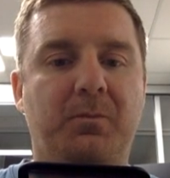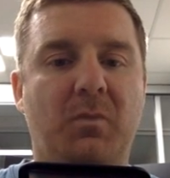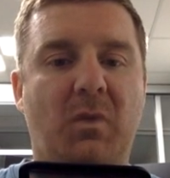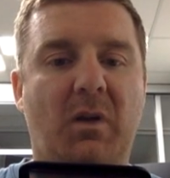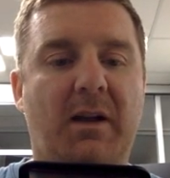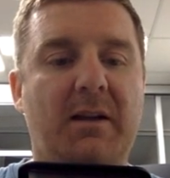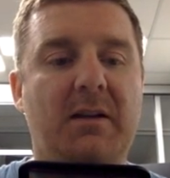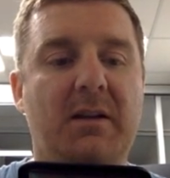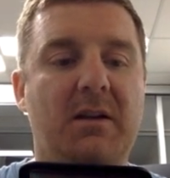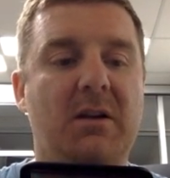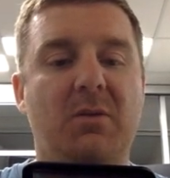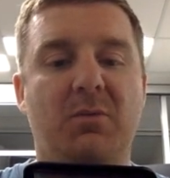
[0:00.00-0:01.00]
Okay,
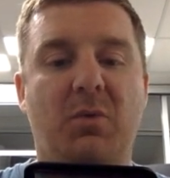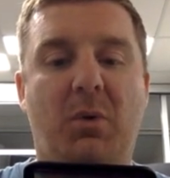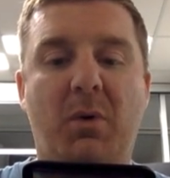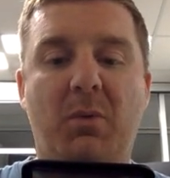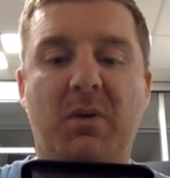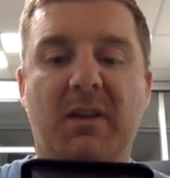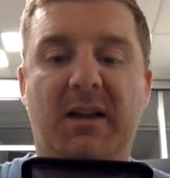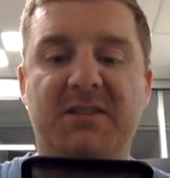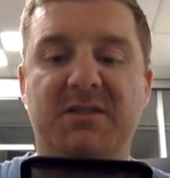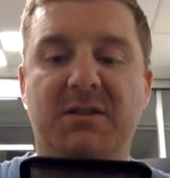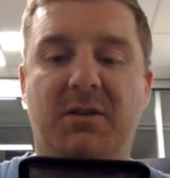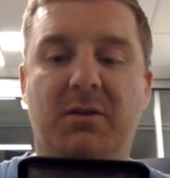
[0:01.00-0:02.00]
but what we will
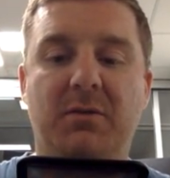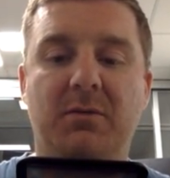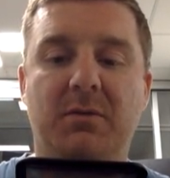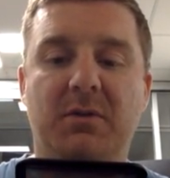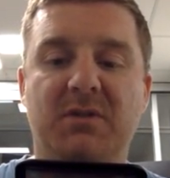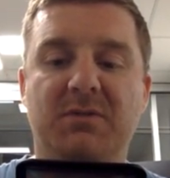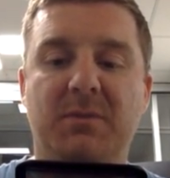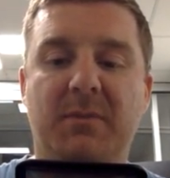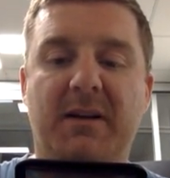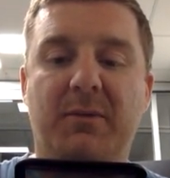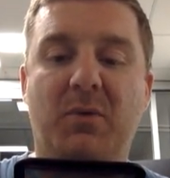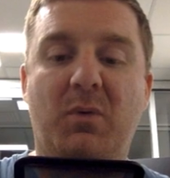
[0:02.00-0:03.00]
actually do is we
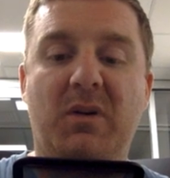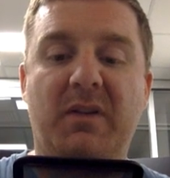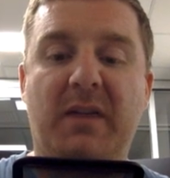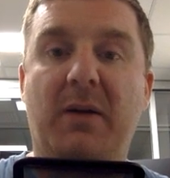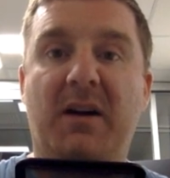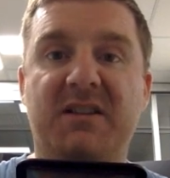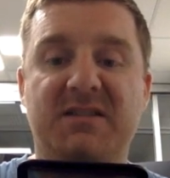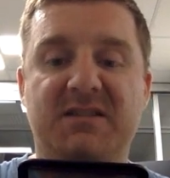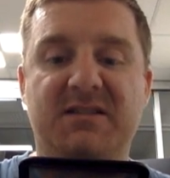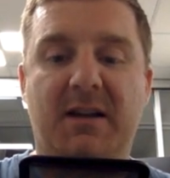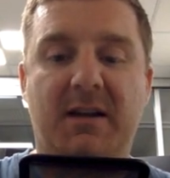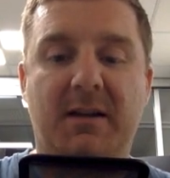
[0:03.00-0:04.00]
will now actually
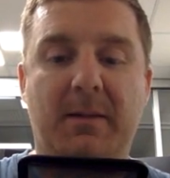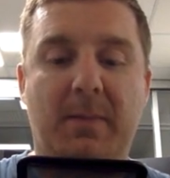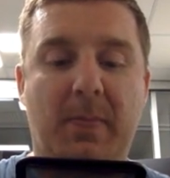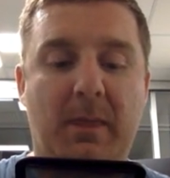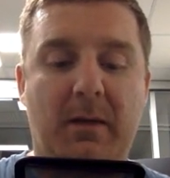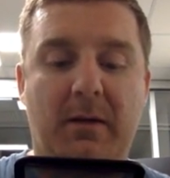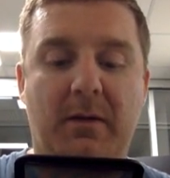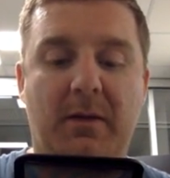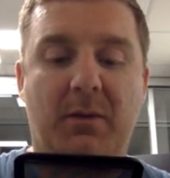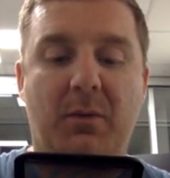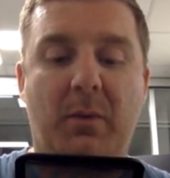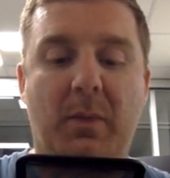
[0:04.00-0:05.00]
say
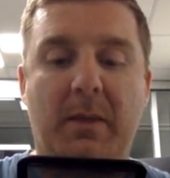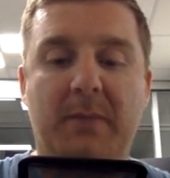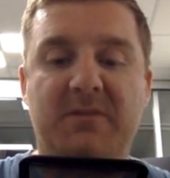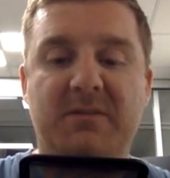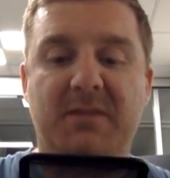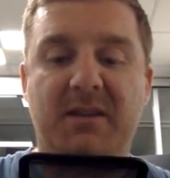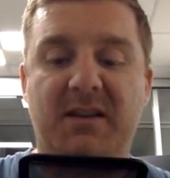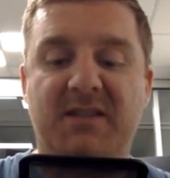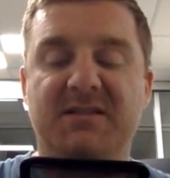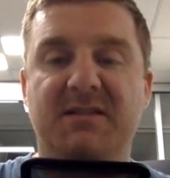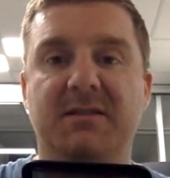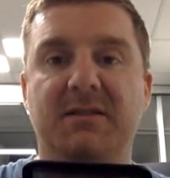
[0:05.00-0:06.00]
that we want them to be
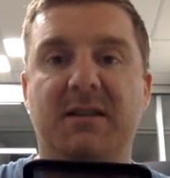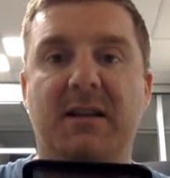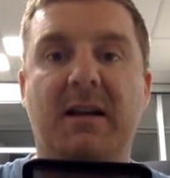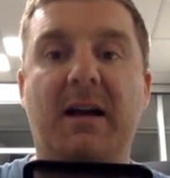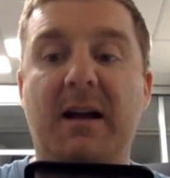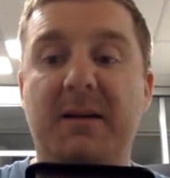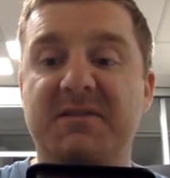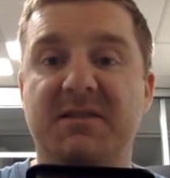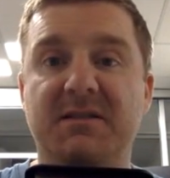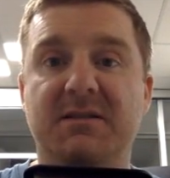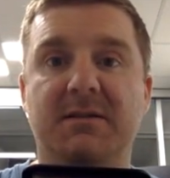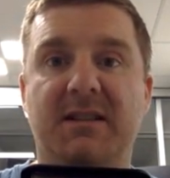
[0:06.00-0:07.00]
considered
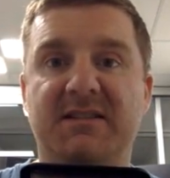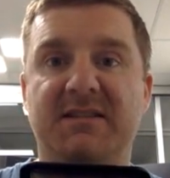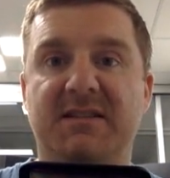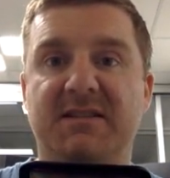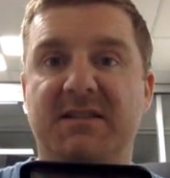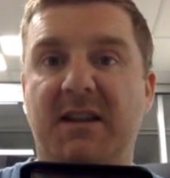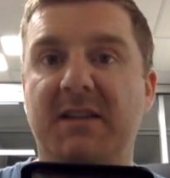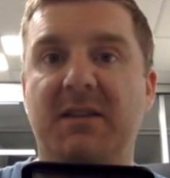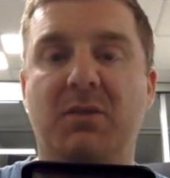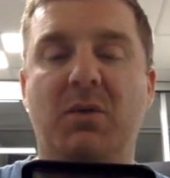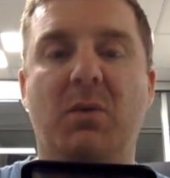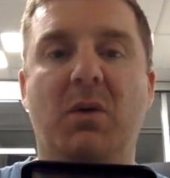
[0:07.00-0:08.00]
absent. That's the state
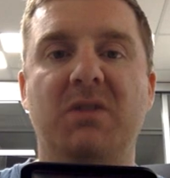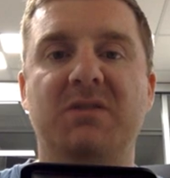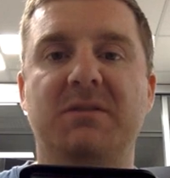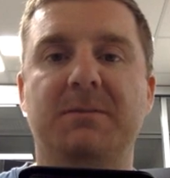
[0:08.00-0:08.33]
that we want.